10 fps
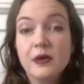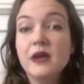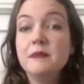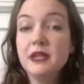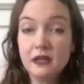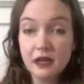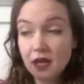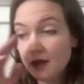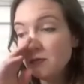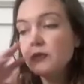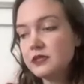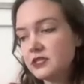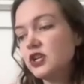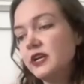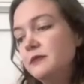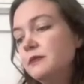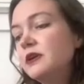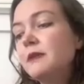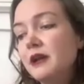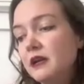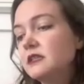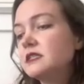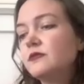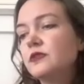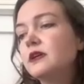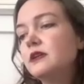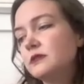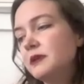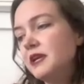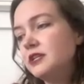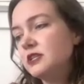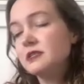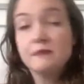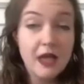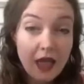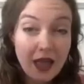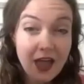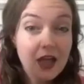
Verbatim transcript: Well, I mean, I wrote this giant book about it. It's 400 pages. Right.